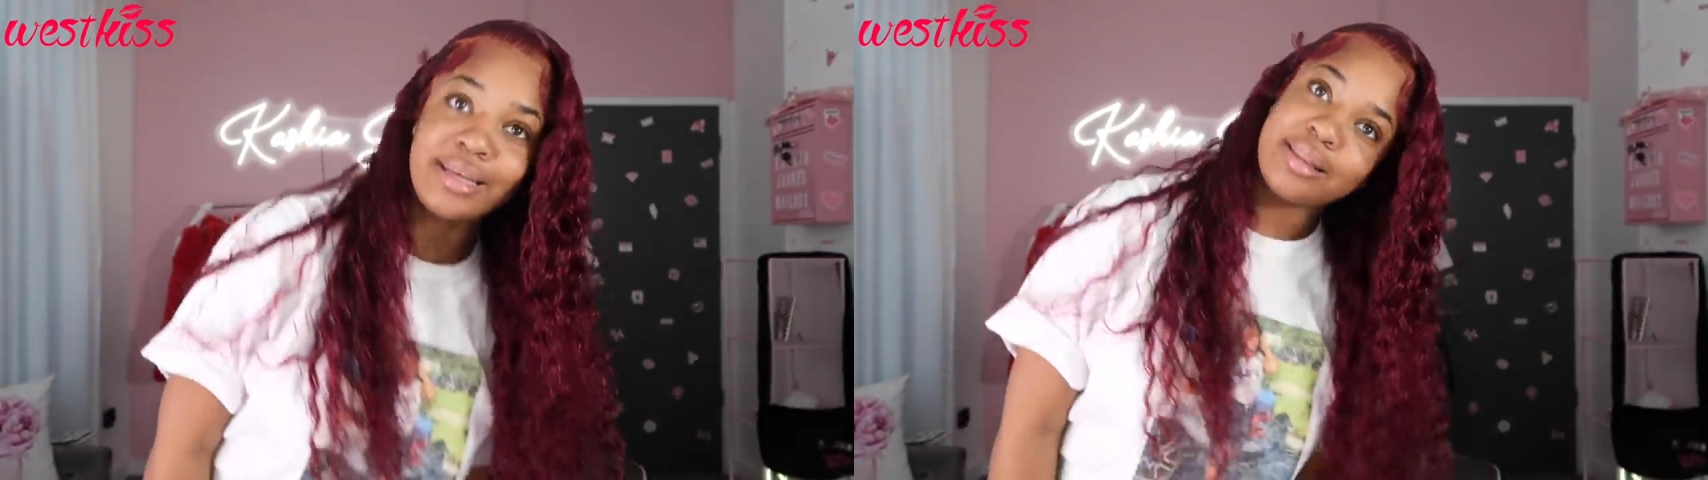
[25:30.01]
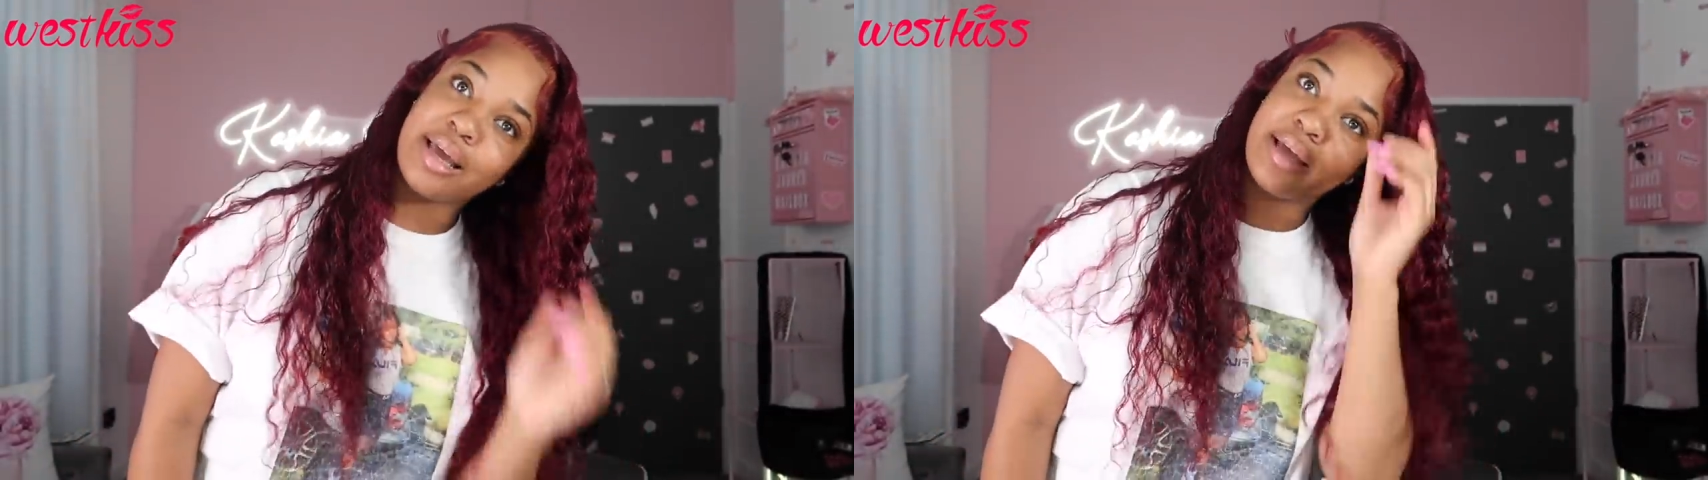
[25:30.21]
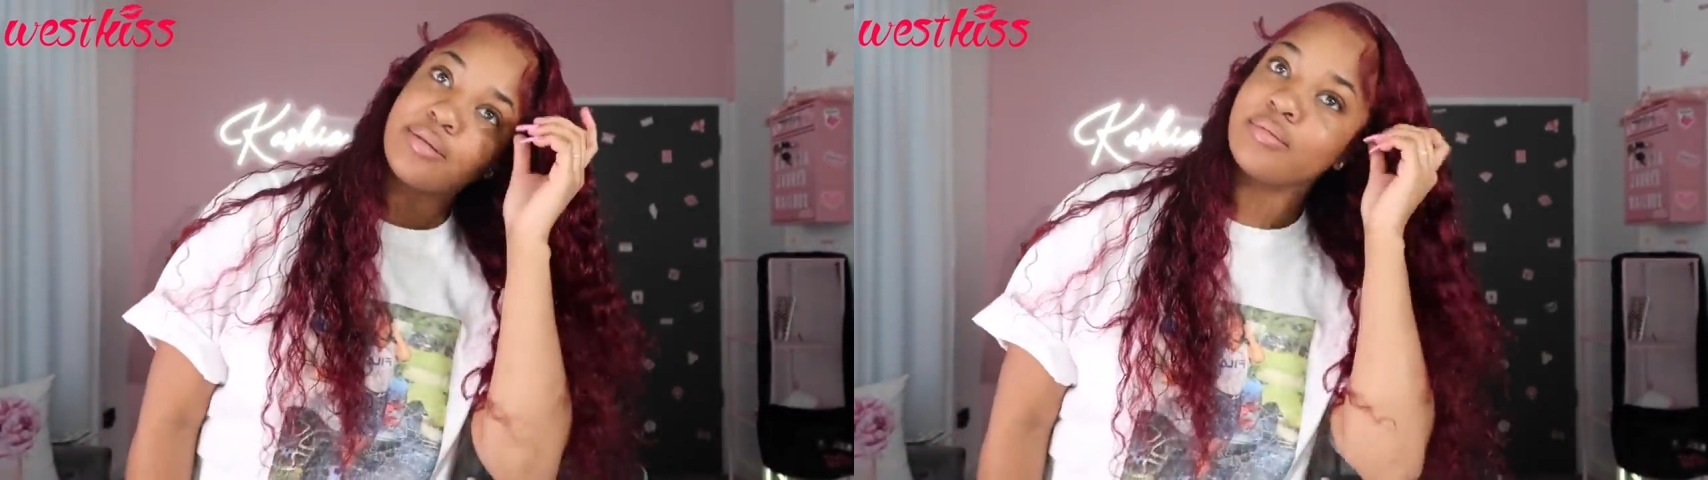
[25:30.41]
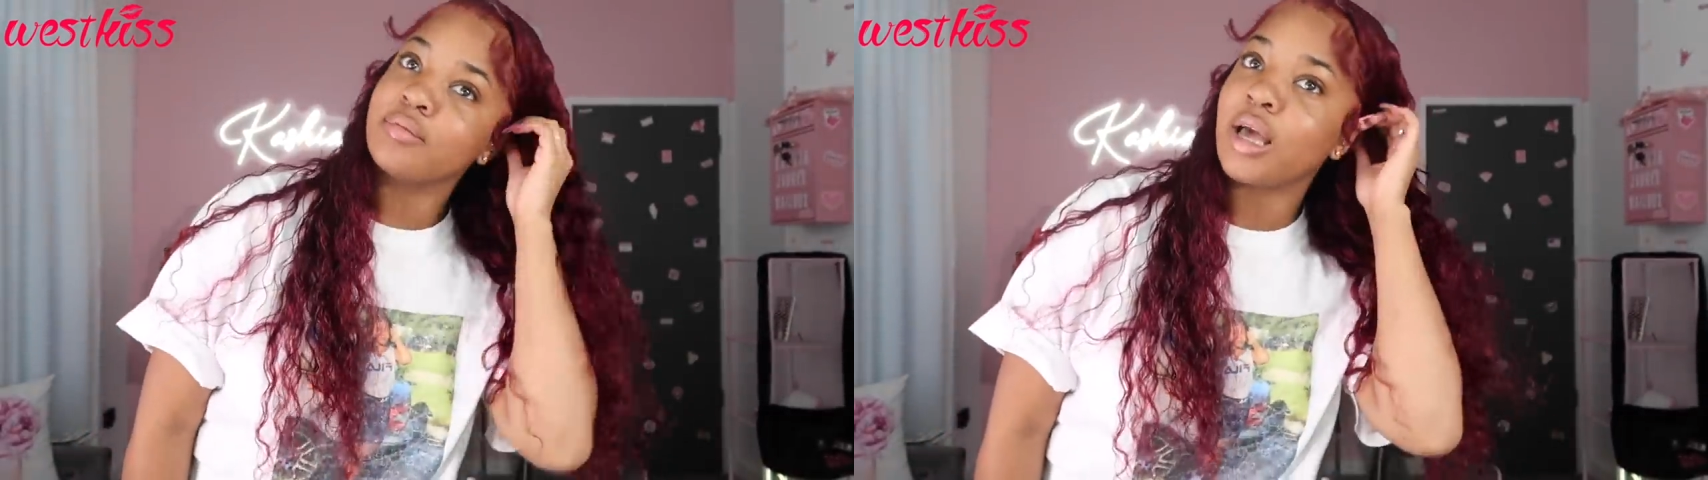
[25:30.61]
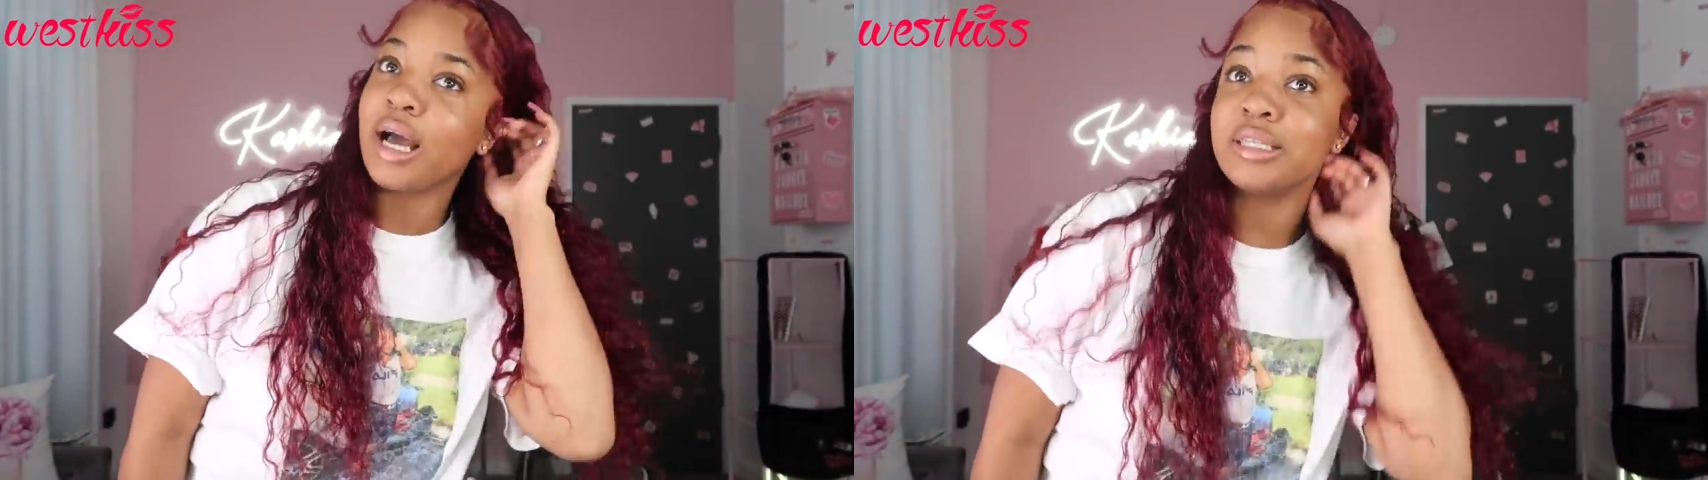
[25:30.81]

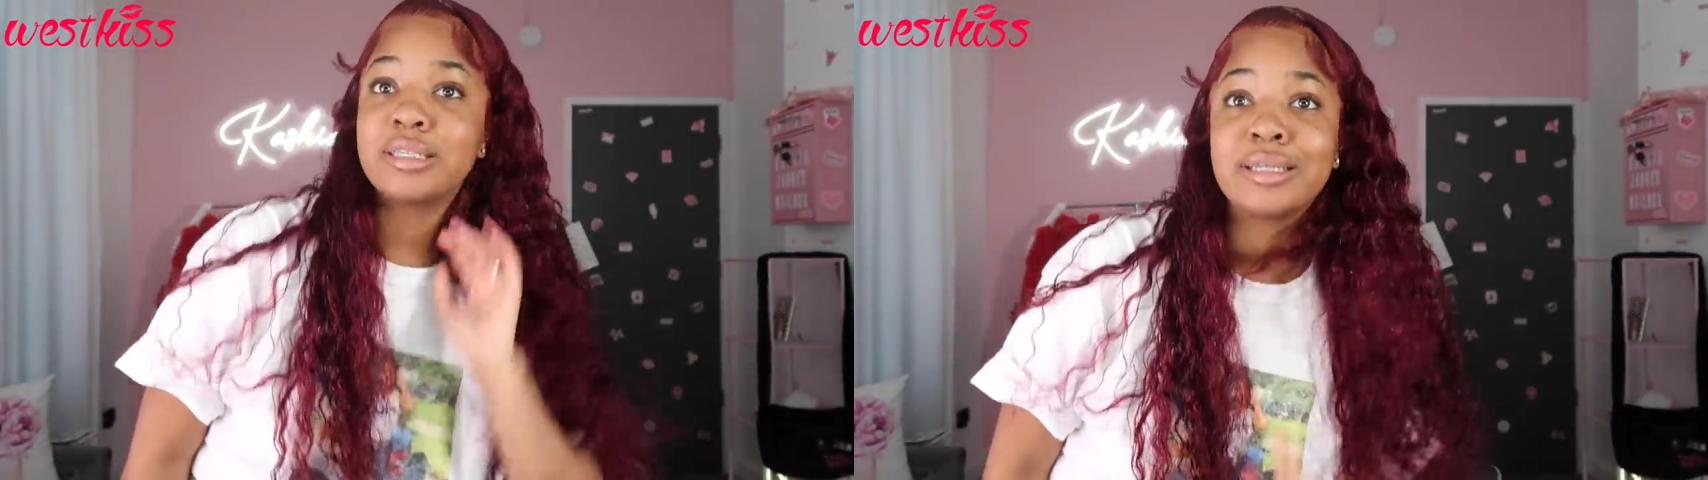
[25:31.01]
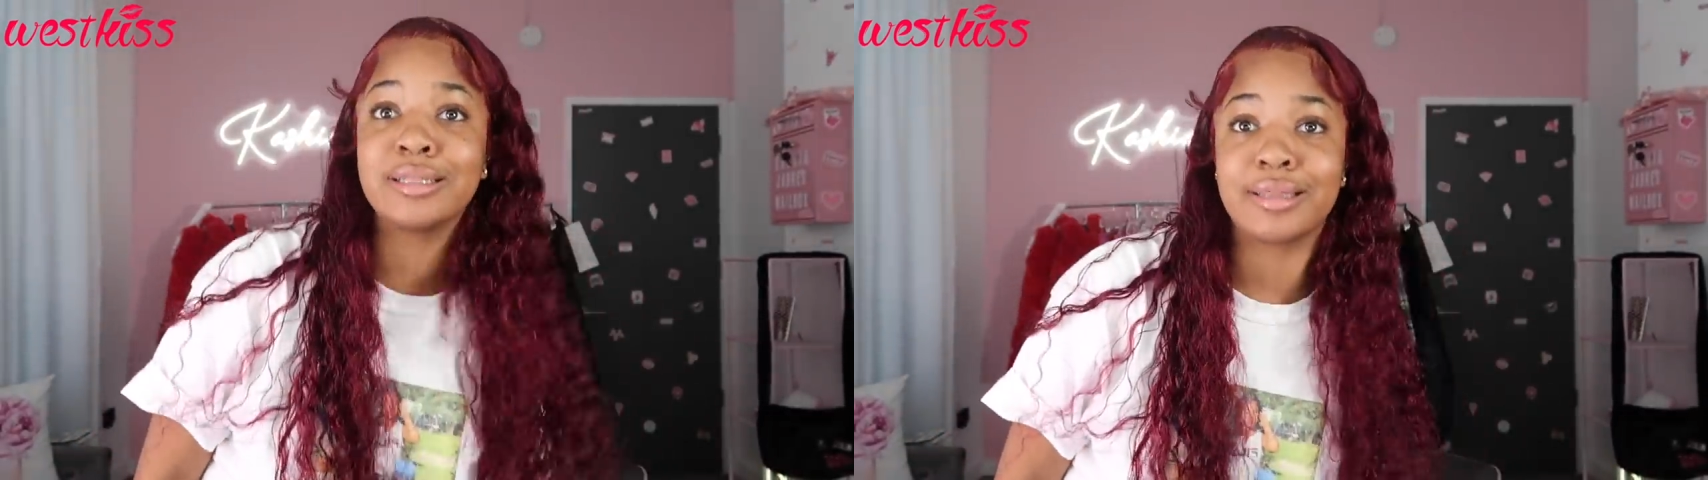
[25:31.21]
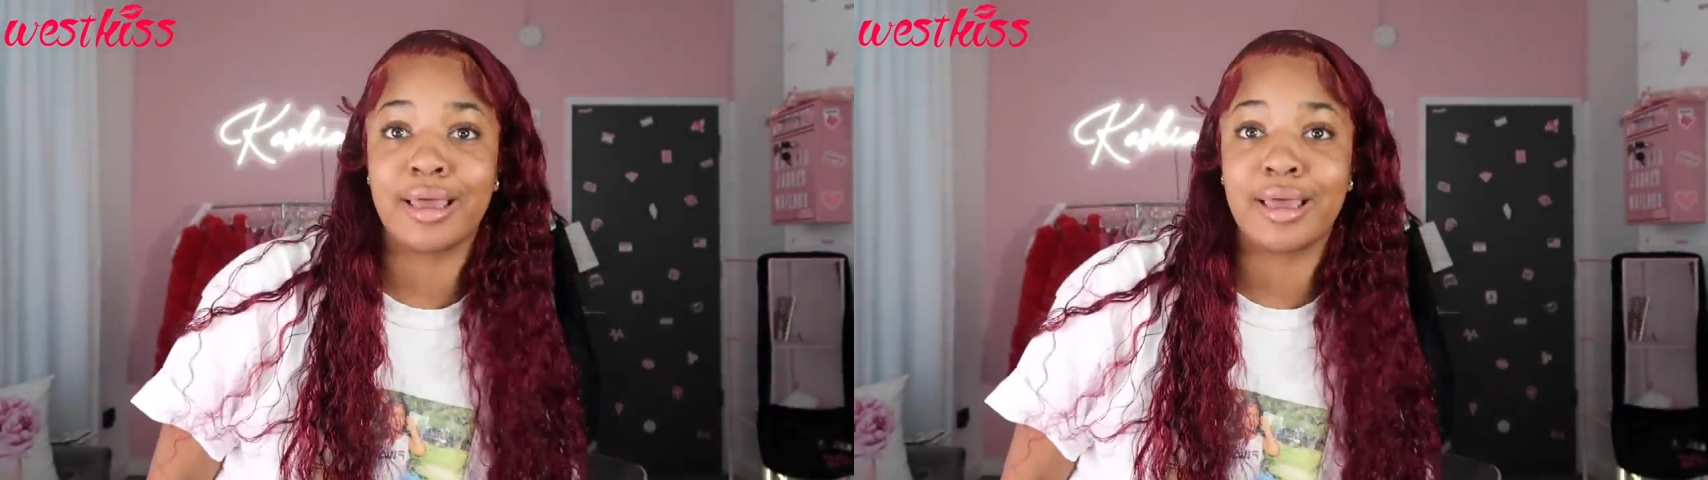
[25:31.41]
just did